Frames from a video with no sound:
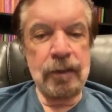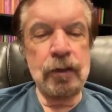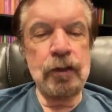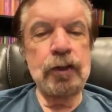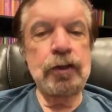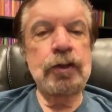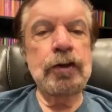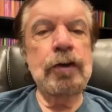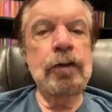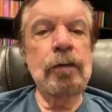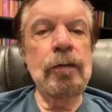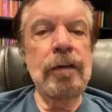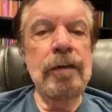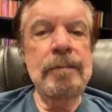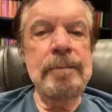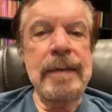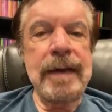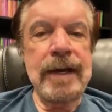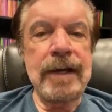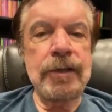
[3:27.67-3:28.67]
School of
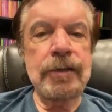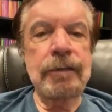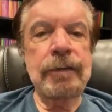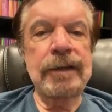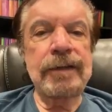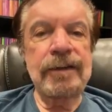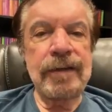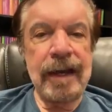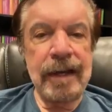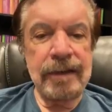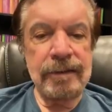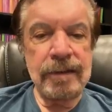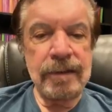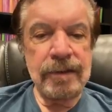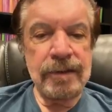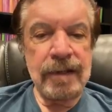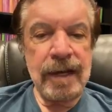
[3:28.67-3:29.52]
Ministry, Texas